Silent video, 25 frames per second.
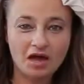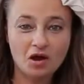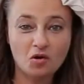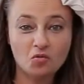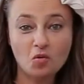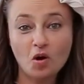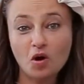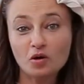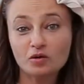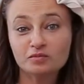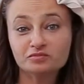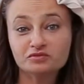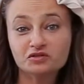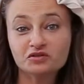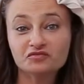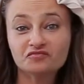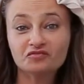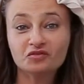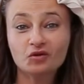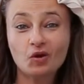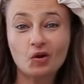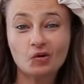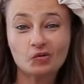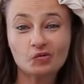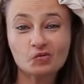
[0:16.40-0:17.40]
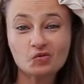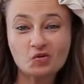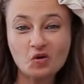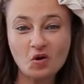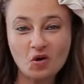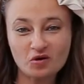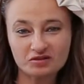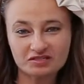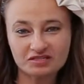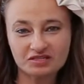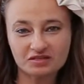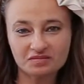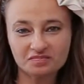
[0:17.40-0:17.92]
Welcome to Floral
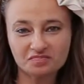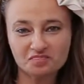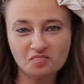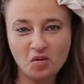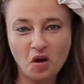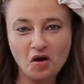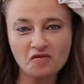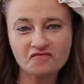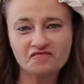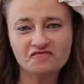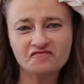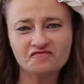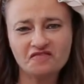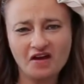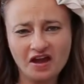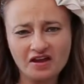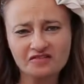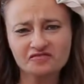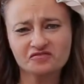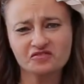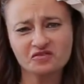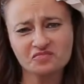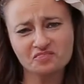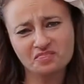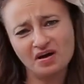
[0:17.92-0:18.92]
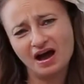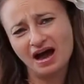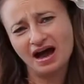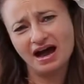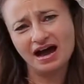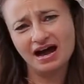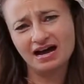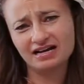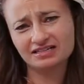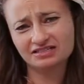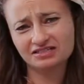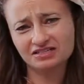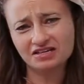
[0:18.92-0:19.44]
Gossip, my favourite
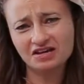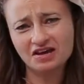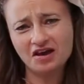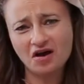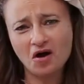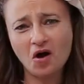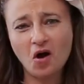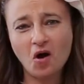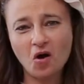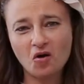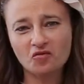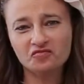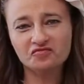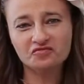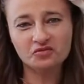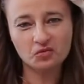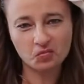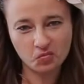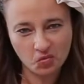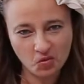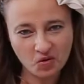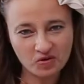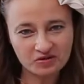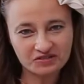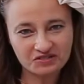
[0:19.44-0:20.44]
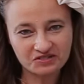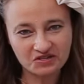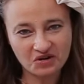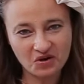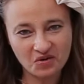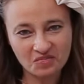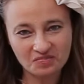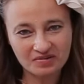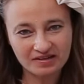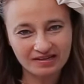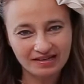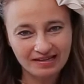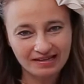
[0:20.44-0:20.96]
part of the
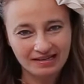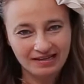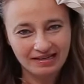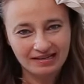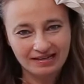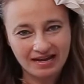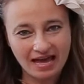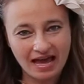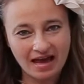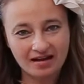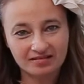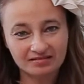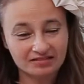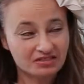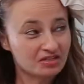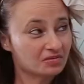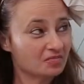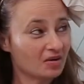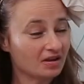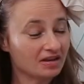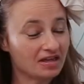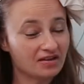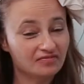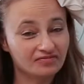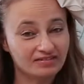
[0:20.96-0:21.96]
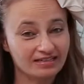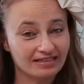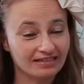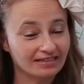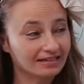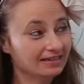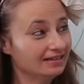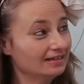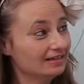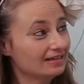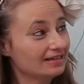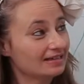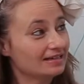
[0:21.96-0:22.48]
workshop. Now, to my left
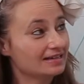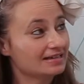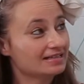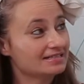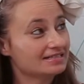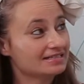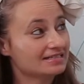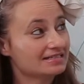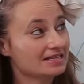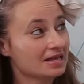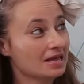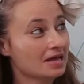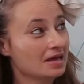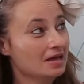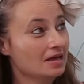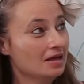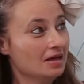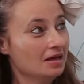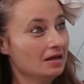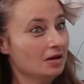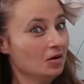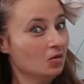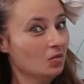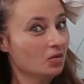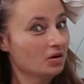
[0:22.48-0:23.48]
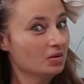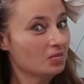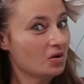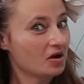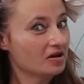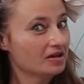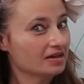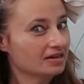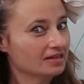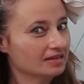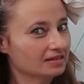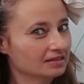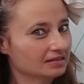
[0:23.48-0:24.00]
here is one of
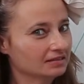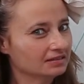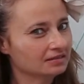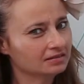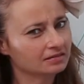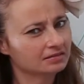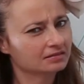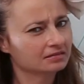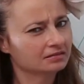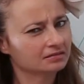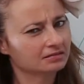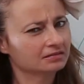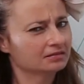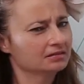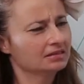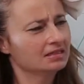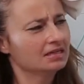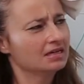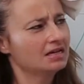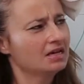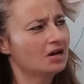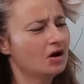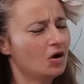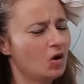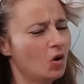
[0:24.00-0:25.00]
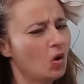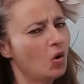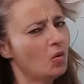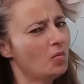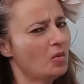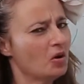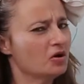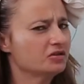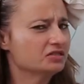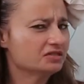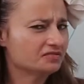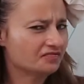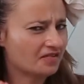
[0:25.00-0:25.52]
my
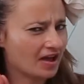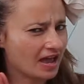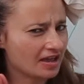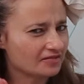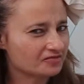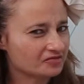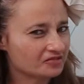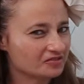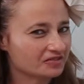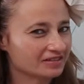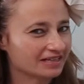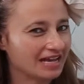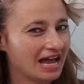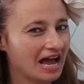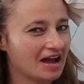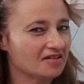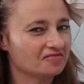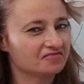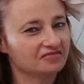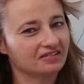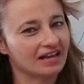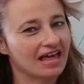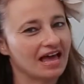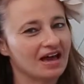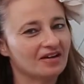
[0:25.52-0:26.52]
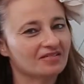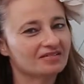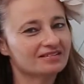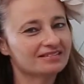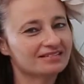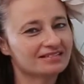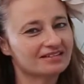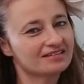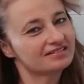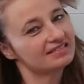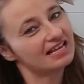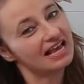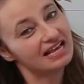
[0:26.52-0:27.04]
almost favourite cut flowers,
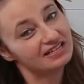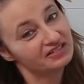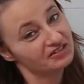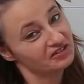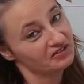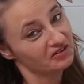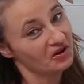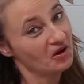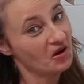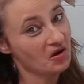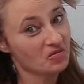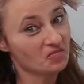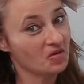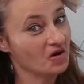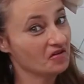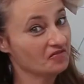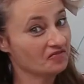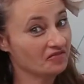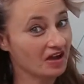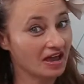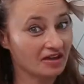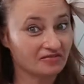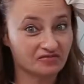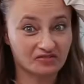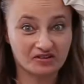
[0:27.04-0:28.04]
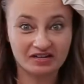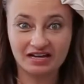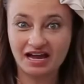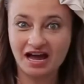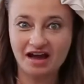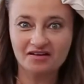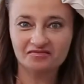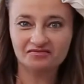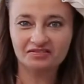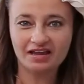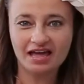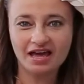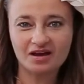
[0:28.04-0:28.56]
because as you know, my favourite
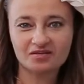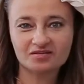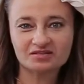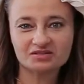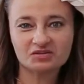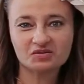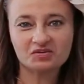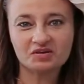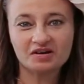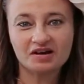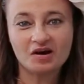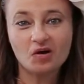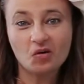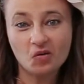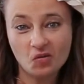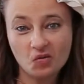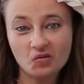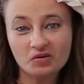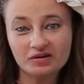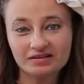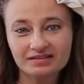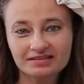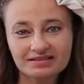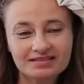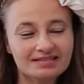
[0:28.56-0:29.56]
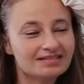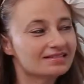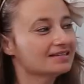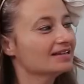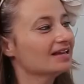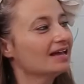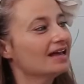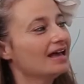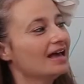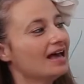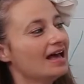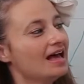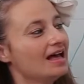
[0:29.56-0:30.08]
cut flowers are orchids.
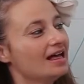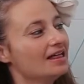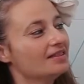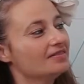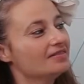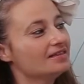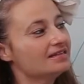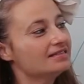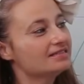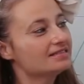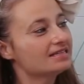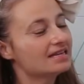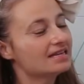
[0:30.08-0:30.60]
This